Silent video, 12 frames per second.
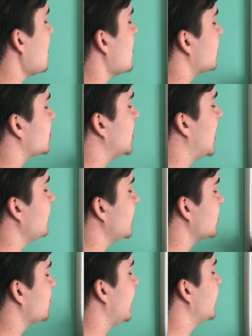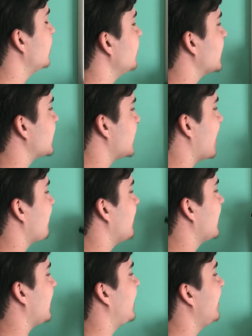So that means we could do the same
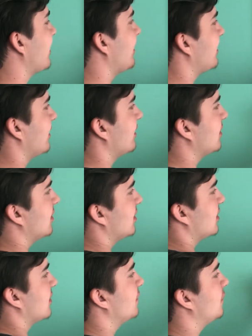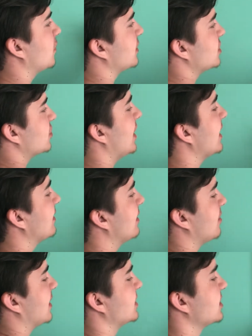thing here for the triangle
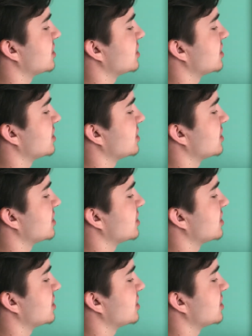question.